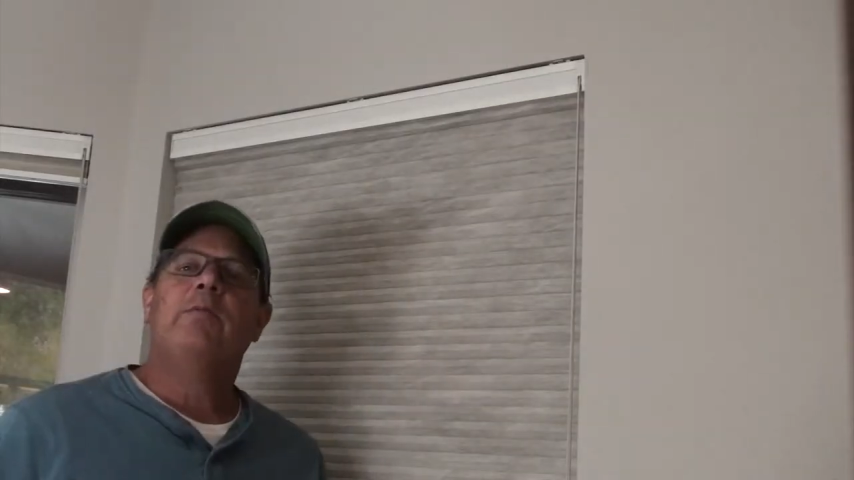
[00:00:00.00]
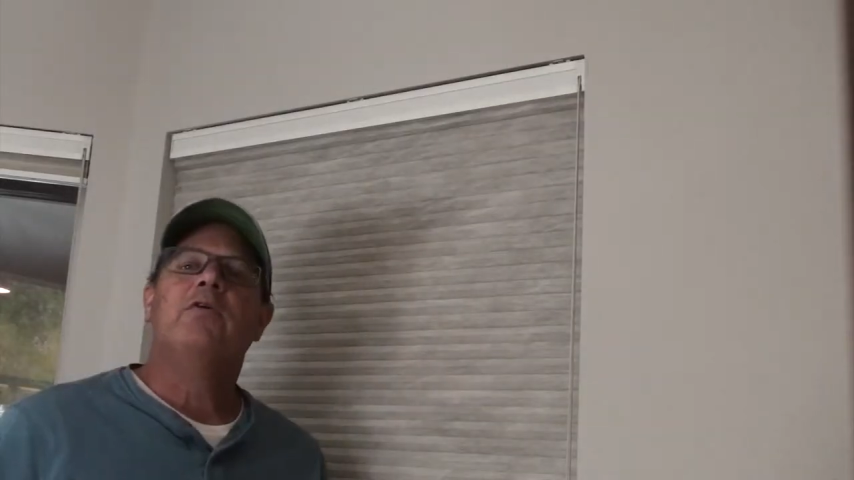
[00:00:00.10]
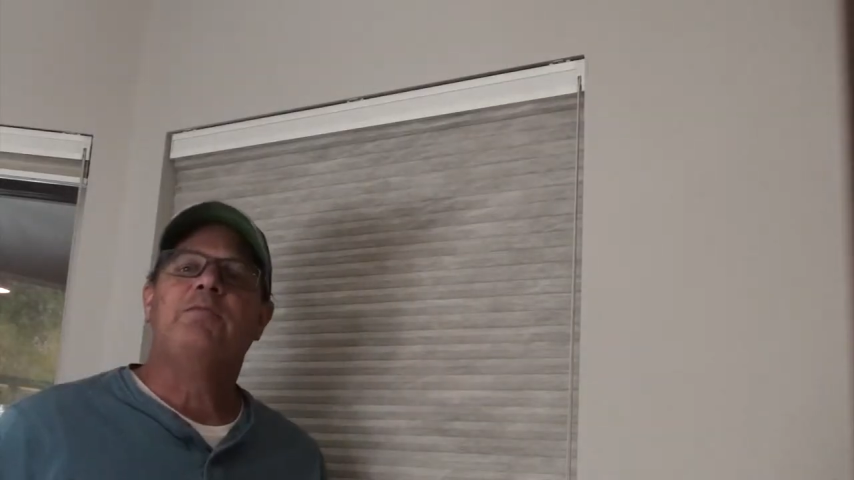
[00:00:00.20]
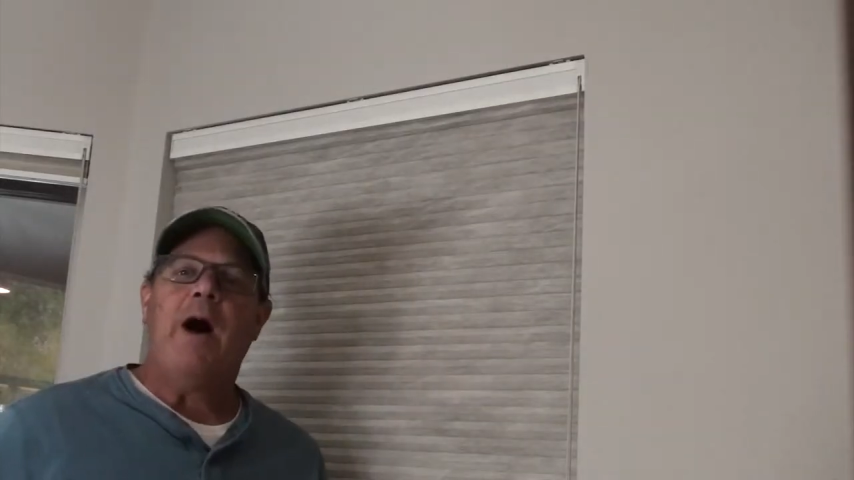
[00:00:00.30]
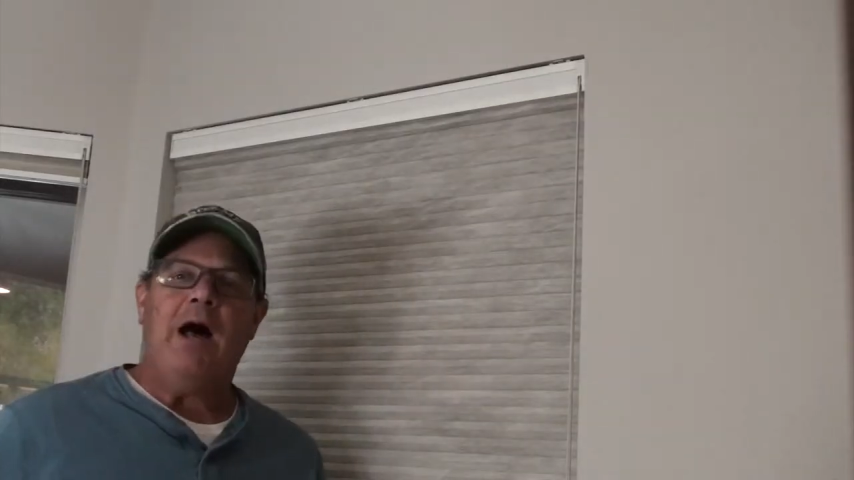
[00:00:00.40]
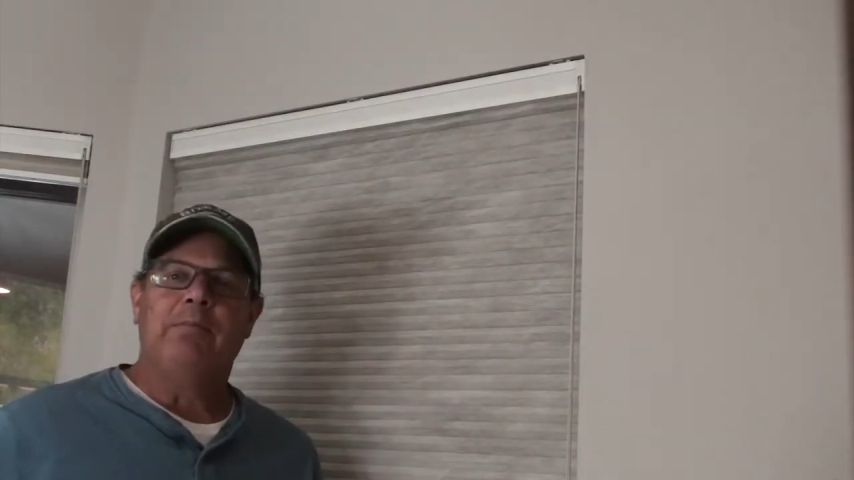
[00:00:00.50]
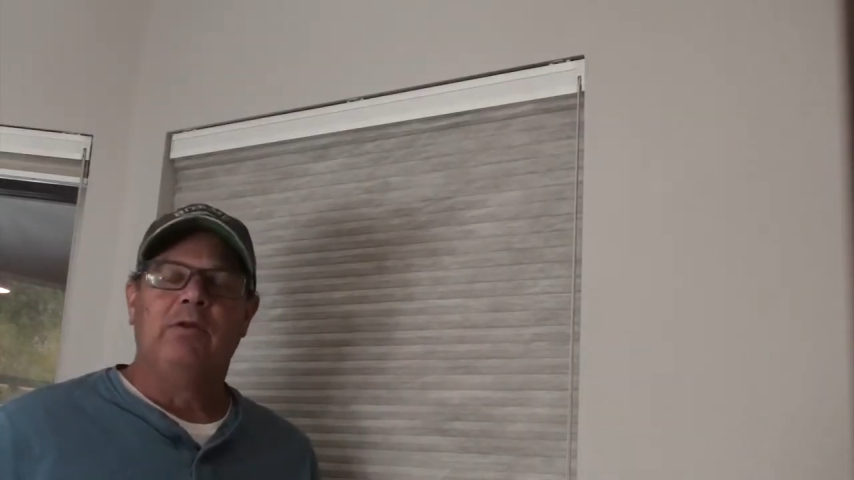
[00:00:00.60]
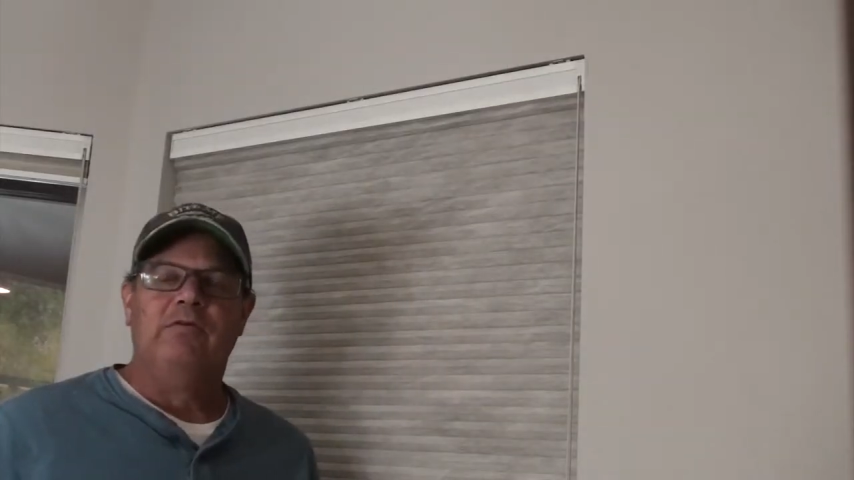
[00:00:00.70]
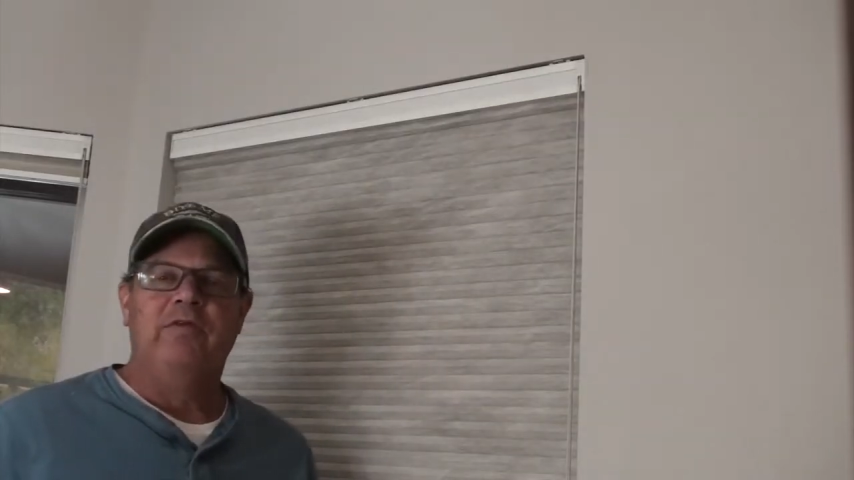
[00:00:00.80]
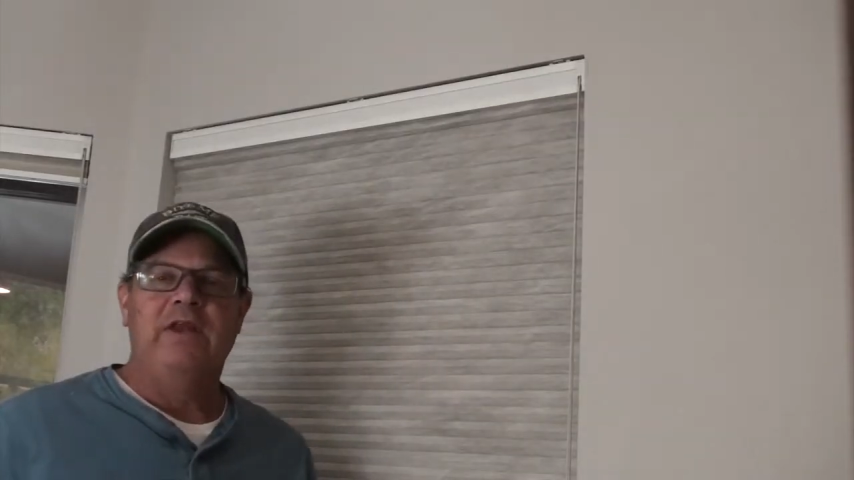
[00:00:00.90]
the most
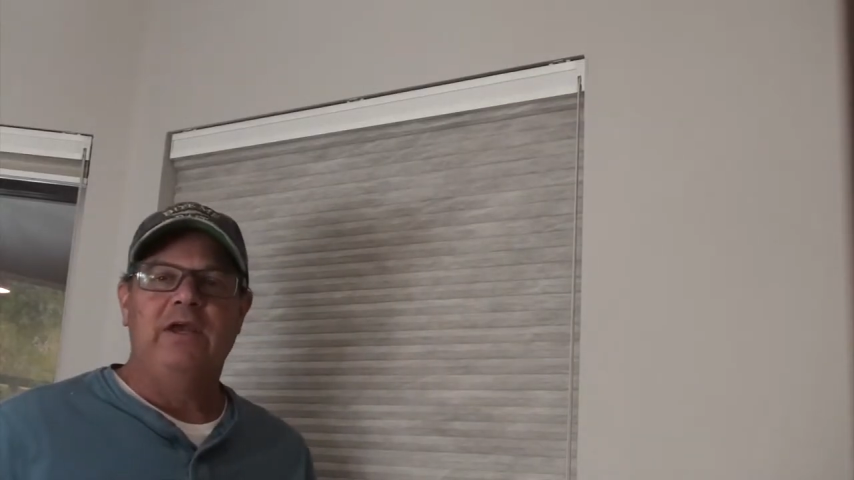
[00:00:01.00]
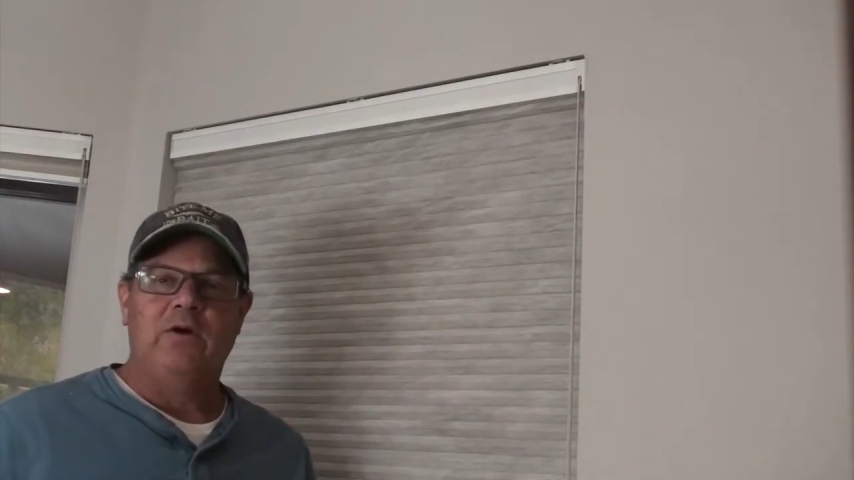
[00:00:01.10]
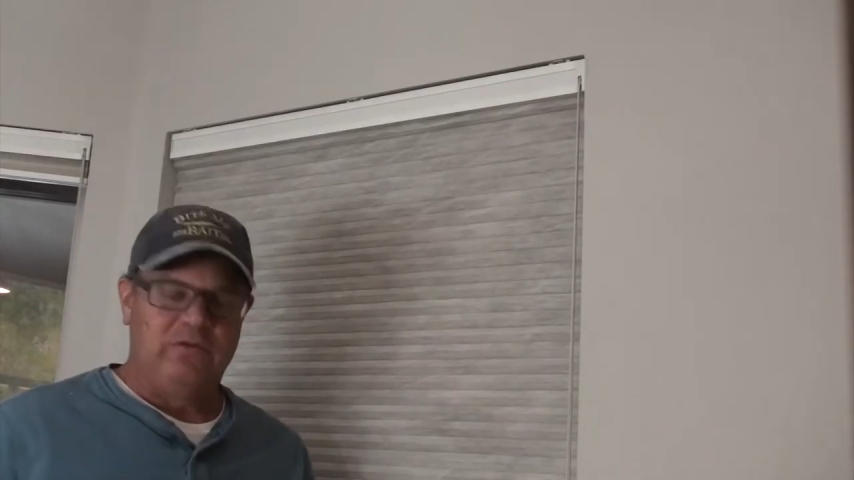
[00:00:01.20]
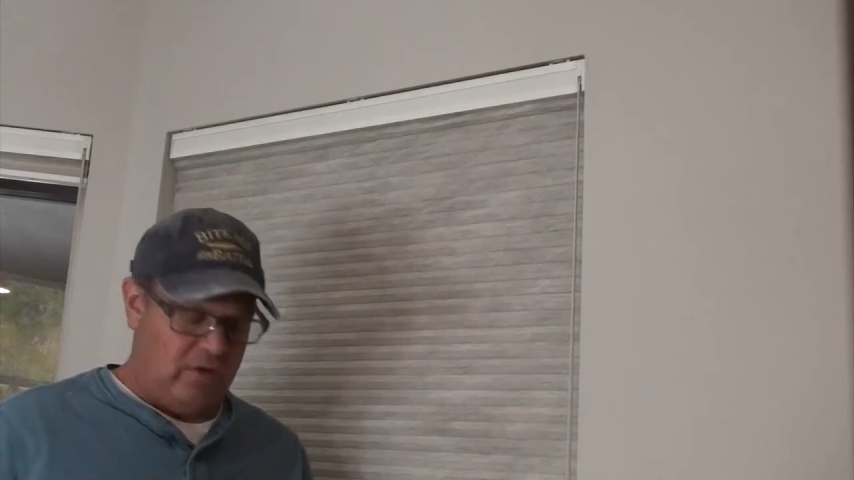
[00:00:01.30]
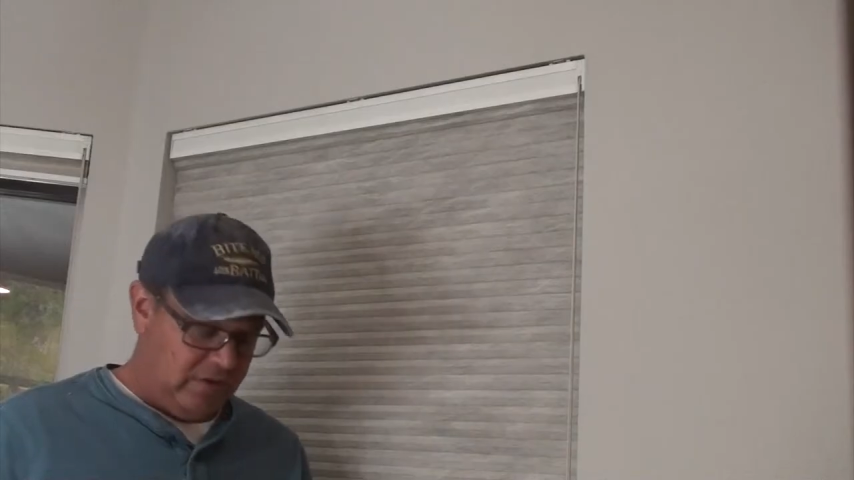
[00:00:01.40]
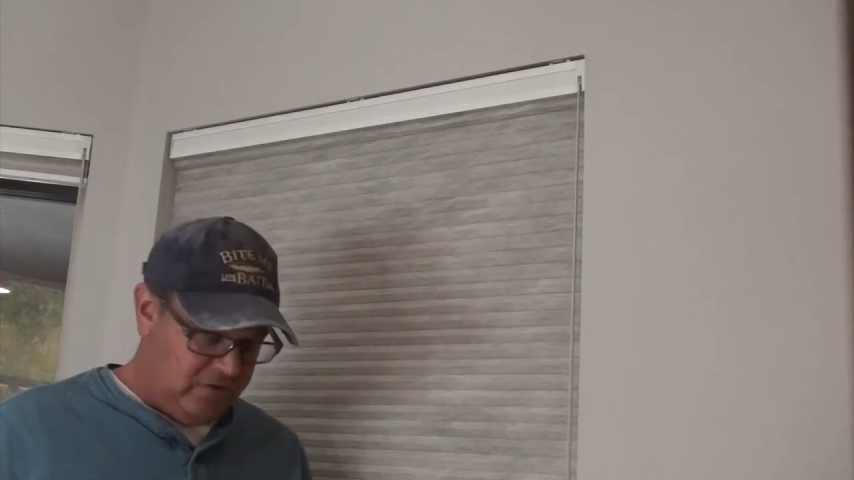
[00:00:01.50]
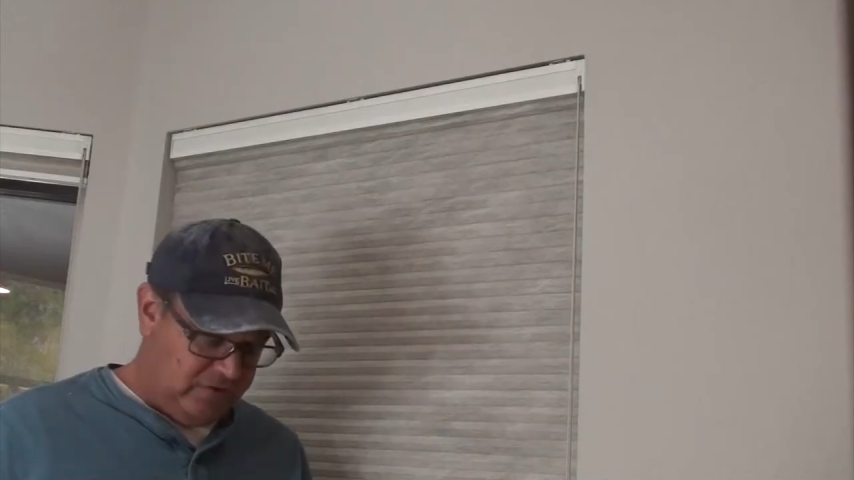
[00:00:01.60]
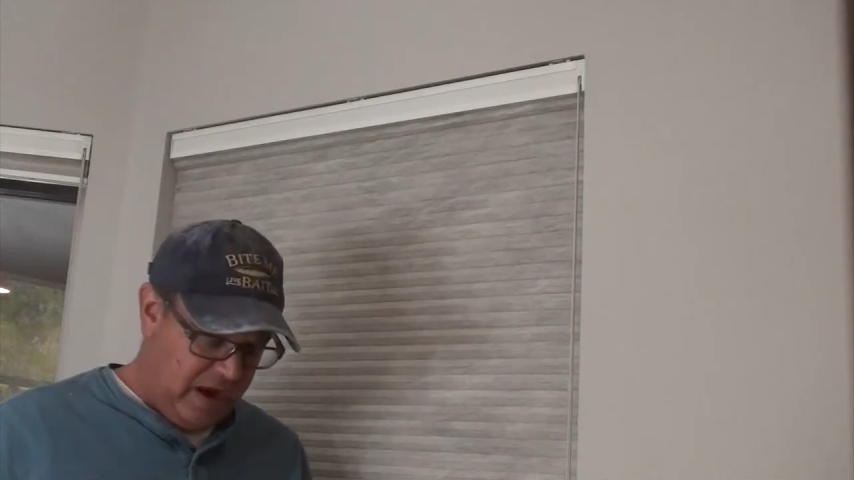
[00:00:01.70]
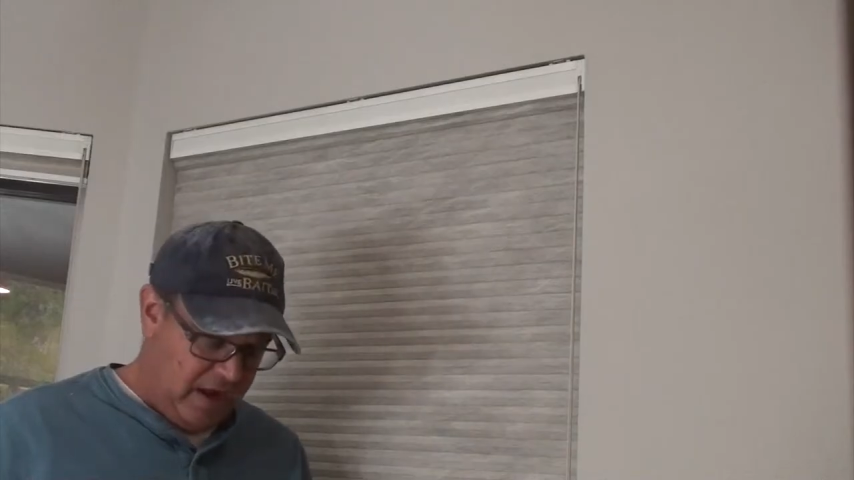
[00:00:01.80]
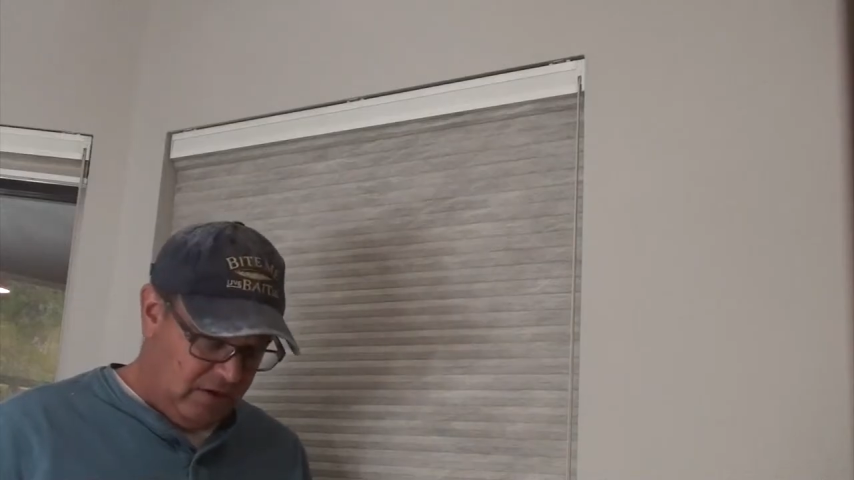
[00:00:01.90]
popular videos on the
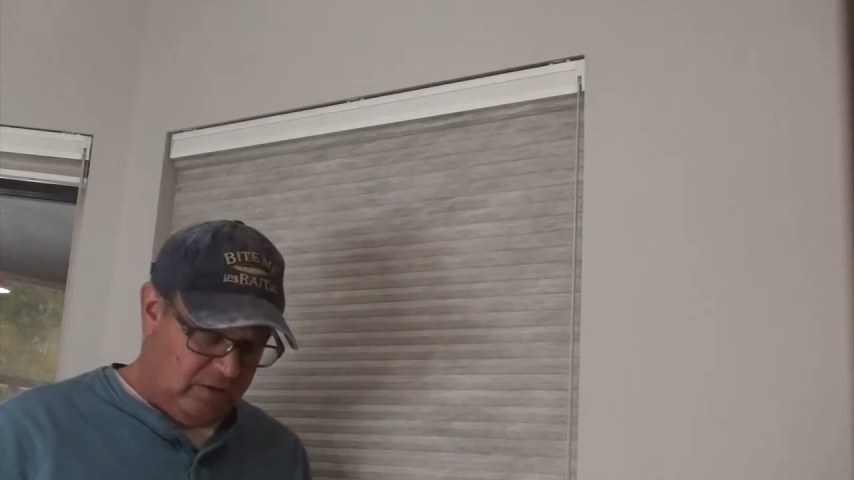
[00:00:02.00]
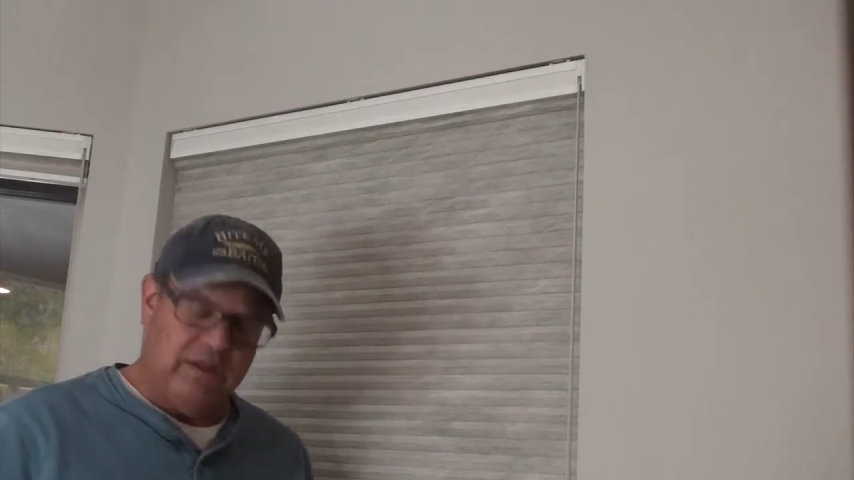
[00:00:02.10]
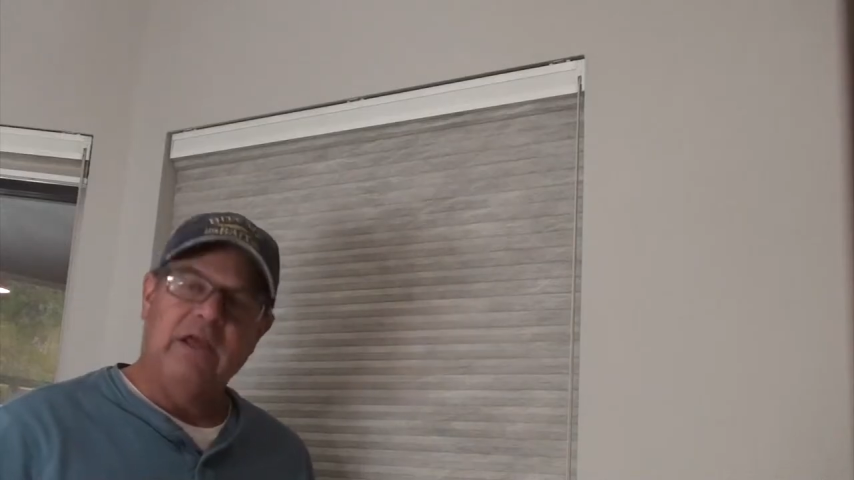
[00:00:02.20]
channel